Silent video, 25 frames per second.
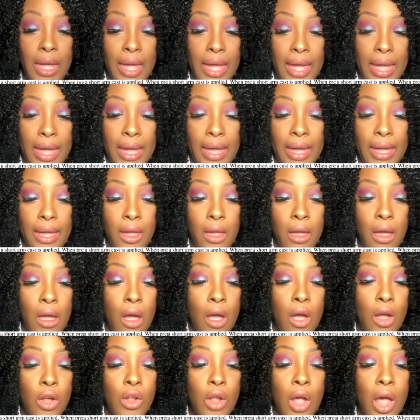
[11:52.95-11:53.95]
A.
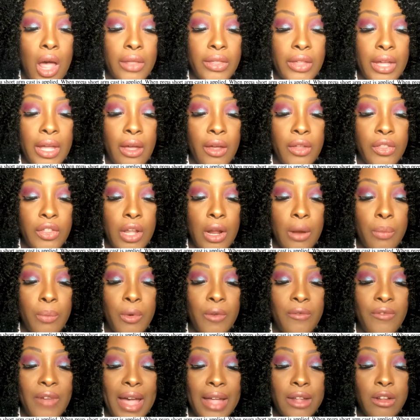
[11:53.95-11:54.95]
Call the healthcare
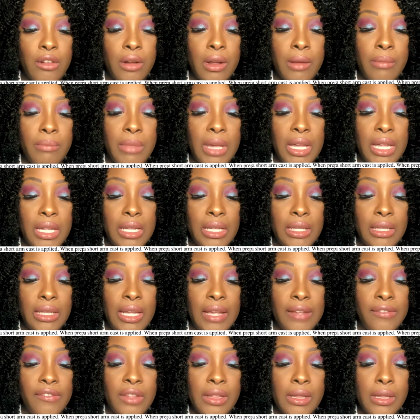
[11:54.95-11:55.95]
provider
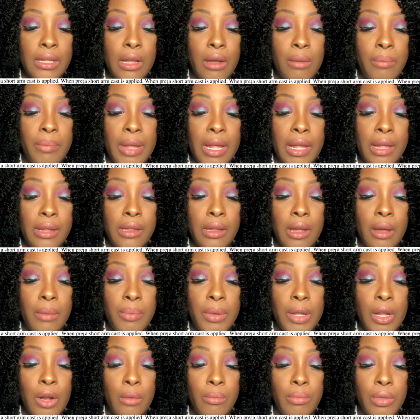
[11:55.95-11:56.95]
immediately if his nail beds
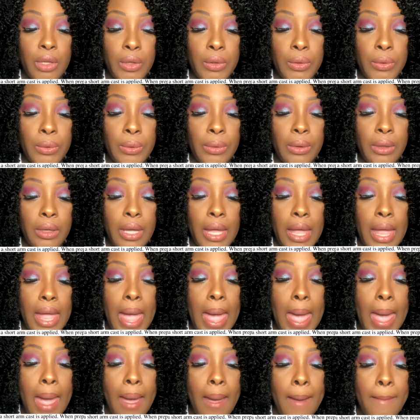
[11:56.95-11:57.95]
appear blue.
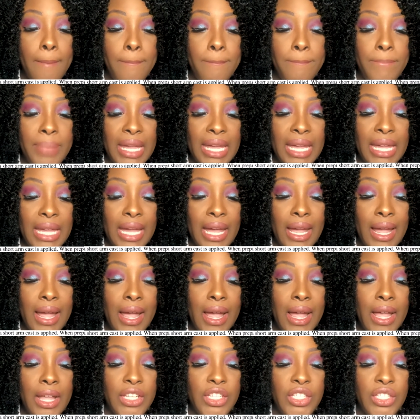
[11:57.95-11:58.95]
B.
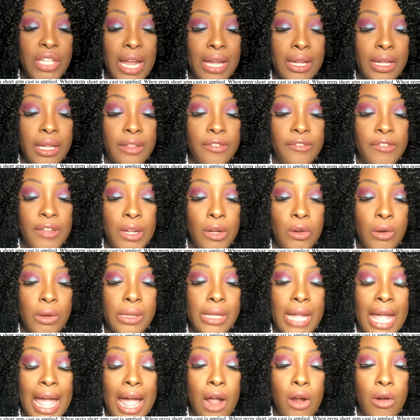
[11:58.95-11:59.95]
Check his
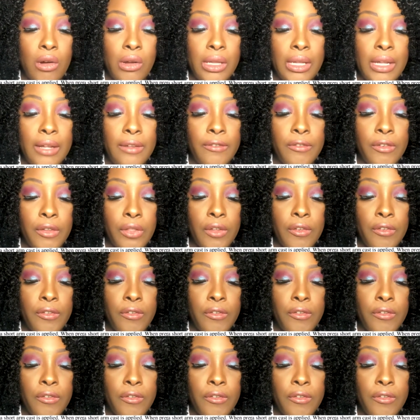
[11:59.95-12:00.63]
fingers hourly for the